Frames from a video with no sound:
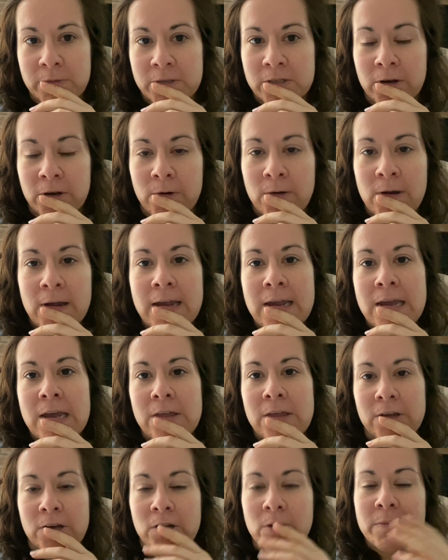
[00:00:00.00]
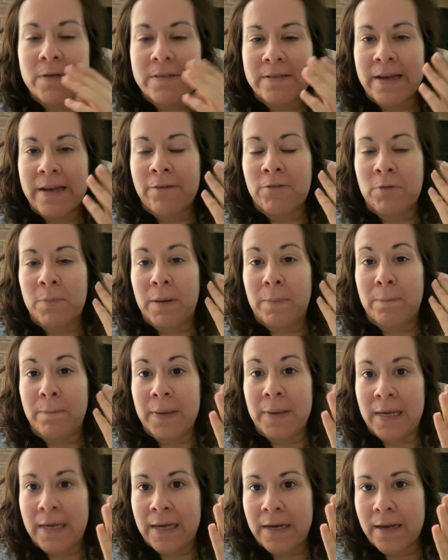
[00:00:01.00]
So the coop doesn't have to be
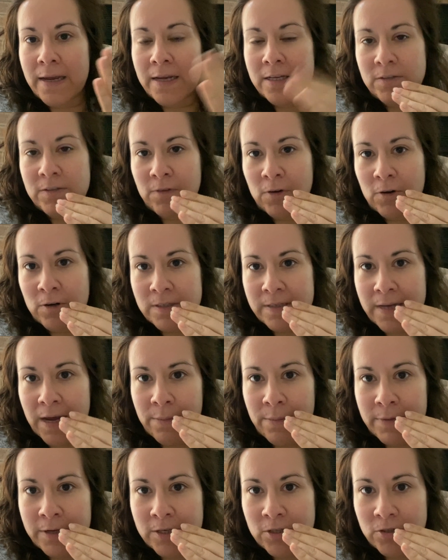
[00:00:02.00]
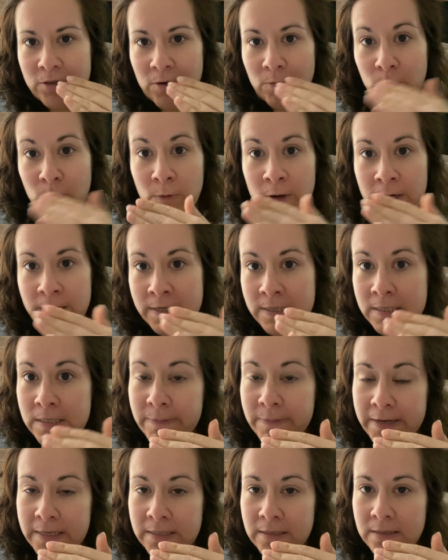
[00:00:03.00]
big as far as how much run
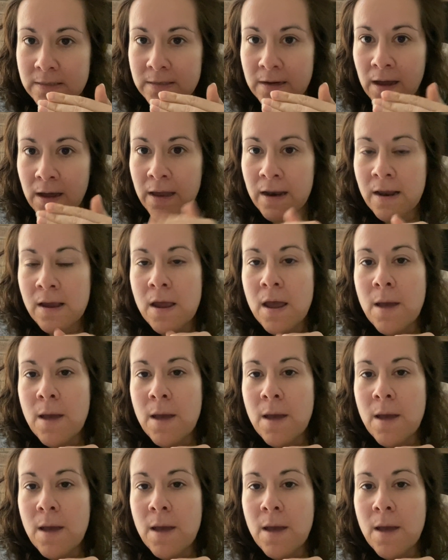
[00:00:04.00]
space it's got,